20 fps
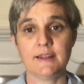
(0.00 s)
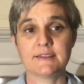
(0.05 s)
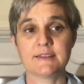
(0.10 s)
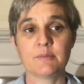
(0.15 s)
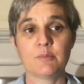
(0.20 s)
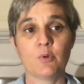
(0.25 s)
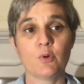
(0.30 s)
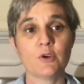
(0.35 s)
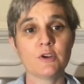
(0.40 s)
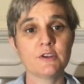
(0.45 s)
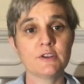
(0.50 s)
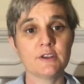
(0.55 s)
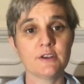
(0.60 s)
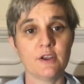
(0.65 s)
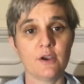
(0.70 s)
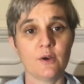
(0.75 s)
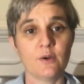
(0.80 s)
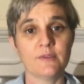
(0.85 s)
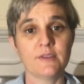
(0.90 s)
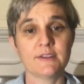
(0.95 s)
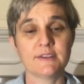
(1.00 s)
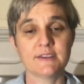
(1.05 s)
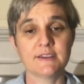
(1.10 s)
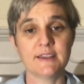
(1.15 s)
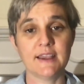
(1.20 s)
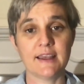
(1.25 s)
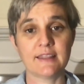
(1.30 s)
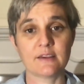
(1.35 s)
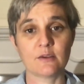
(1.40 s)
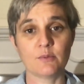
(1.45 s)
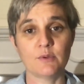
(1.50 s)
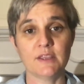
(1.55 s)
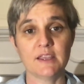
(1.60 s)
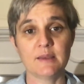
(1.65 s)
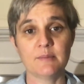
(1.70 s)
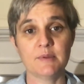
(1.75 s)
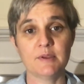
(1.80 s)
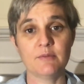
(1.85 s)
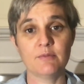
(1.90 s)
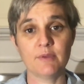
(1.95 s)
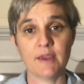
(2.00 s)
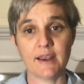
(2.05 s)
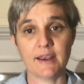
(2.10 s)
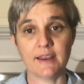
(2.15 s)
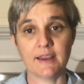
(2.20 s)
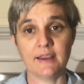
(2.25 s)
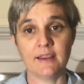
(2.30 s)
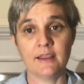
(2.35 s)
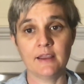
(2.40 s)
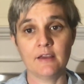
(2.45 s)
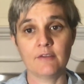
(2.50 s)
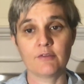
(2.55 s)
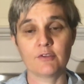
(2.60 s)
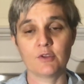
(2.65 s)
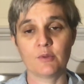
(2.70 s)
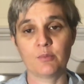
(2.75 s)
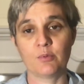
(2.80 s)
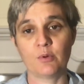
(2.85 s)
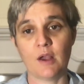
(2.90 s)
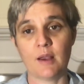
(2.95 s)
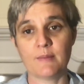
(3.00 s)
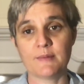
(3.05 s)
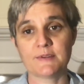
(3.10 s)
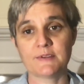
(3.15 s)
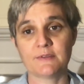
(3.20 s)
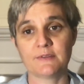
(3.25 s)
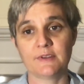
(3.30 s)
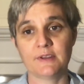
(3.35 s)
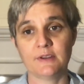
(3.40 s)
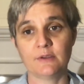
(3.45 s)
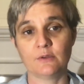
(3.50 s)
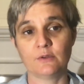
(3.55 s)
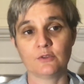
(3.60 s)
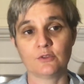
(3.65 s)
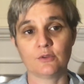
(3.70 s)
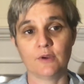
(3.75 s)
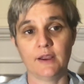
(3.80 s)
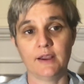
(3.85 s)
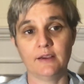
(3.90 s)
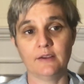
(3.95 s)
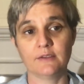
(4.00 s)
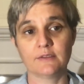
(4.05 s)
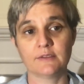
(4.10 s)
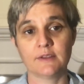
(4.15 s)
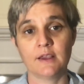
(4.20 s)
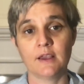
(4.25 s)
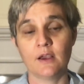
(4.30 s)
It's important to know that together we can be ready for the promise of clinical trials.